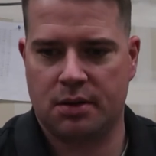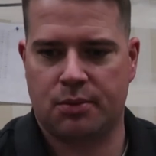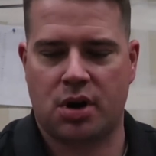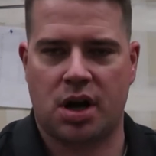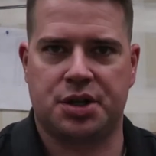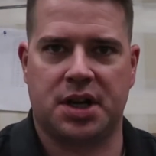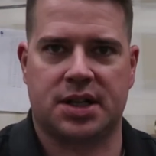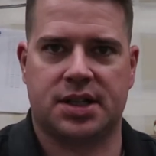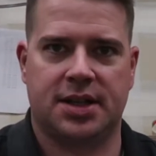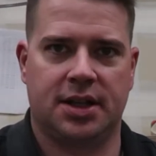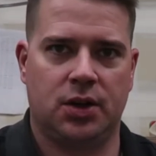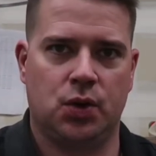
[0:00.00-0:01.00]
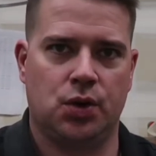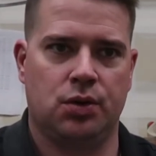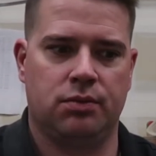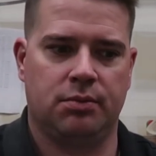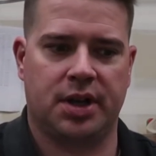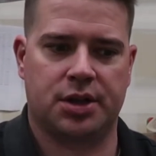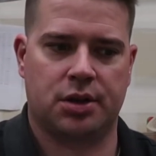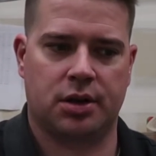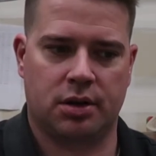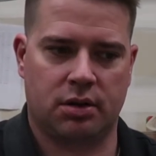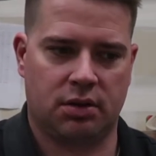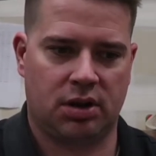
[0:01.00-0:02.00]
projects to make
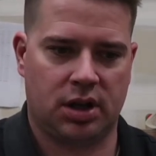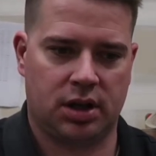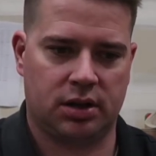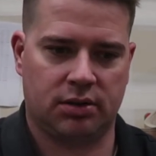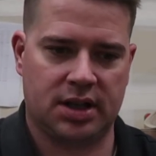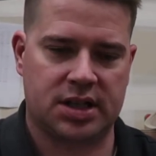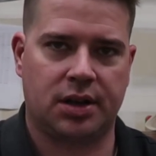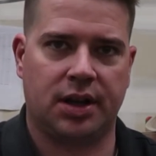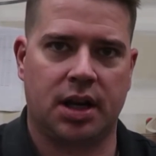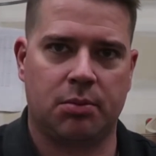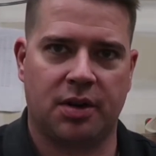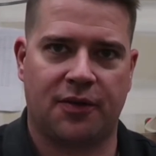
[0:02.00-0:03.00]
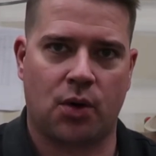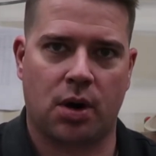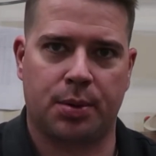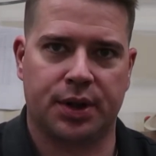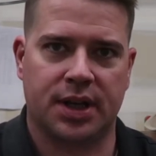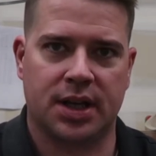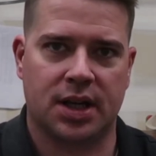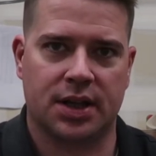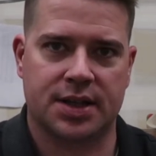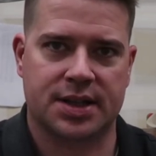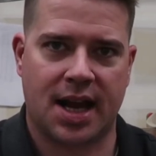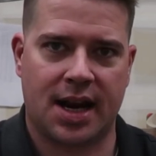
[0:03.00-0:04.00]
sure it's clean before I put the
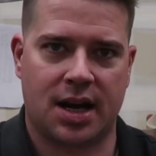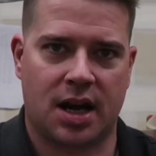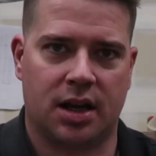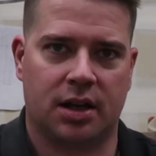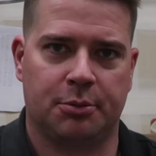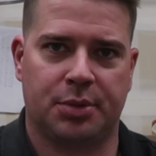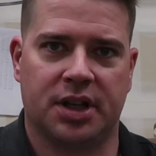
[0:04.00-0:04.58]
stain on it.